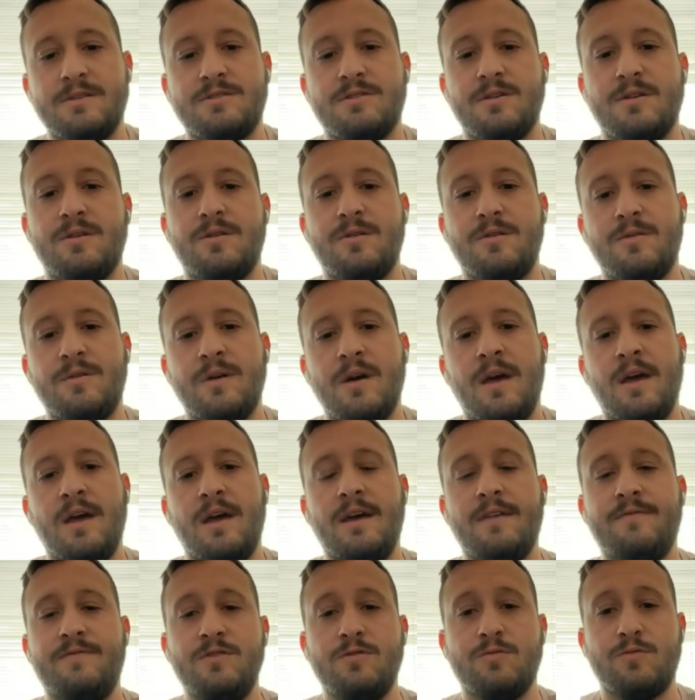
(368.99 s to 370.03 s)
So
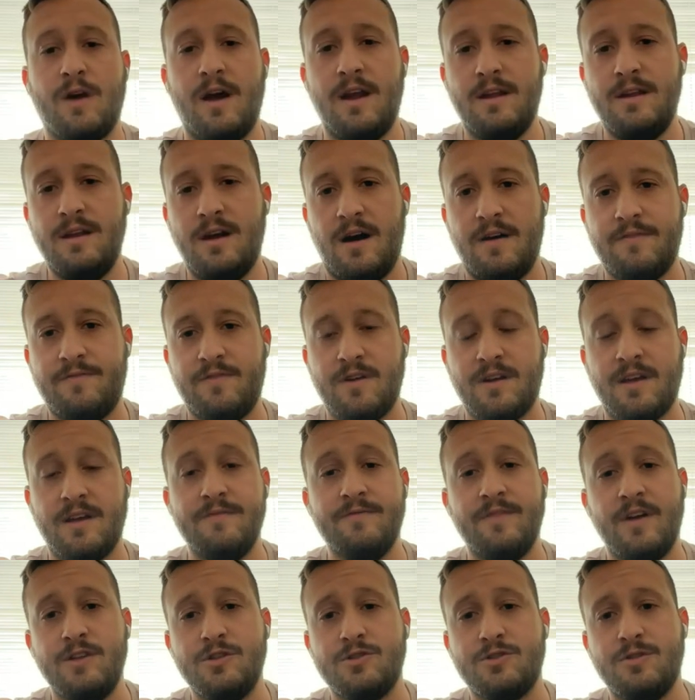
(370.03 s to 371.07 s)
if you write an offer
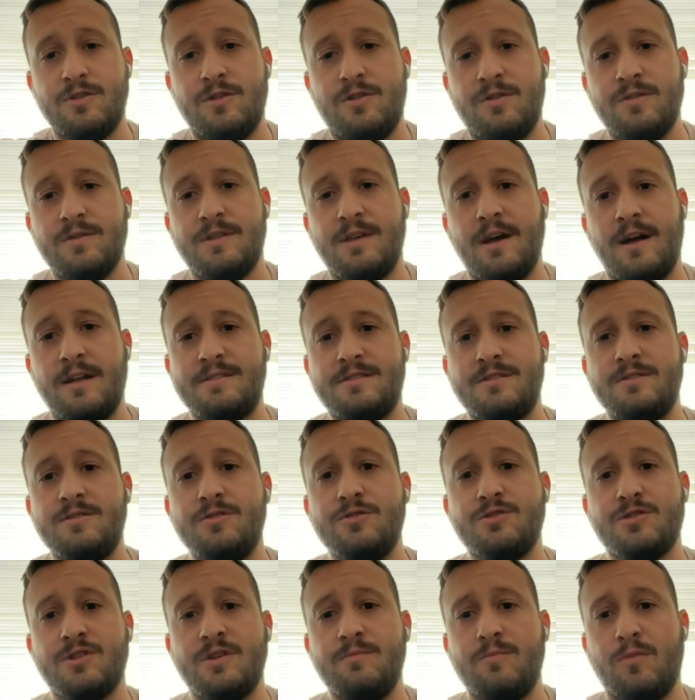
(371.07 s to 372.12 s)
conventional, that's
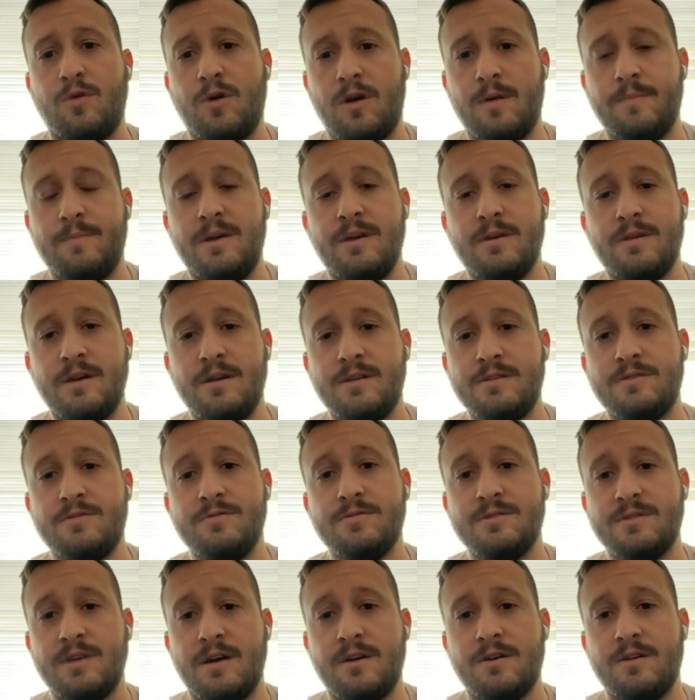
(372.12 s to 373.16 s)
usually more appealing to
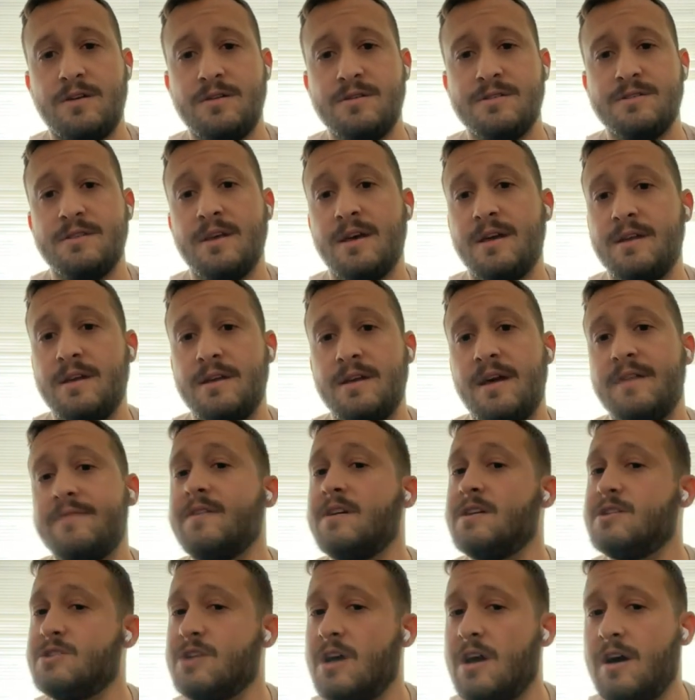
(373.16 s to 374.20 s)
sellers than an
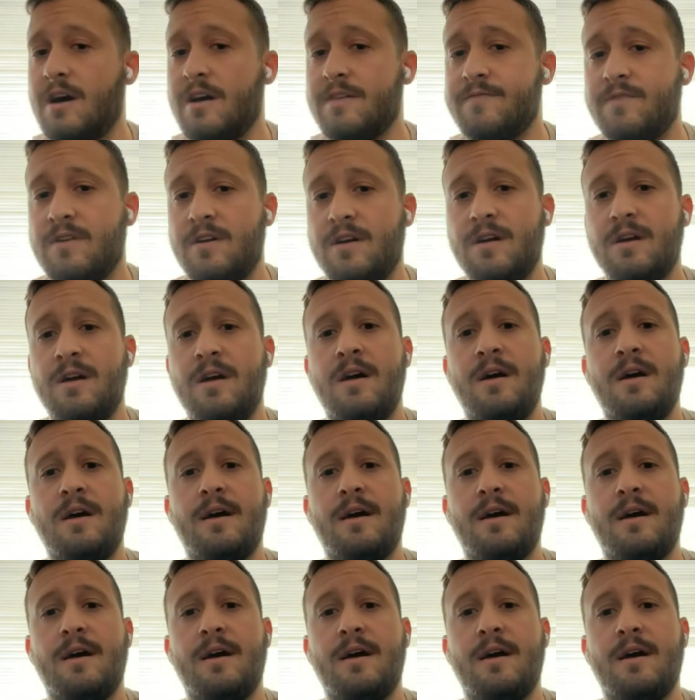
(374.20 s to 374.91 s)
FHA offer.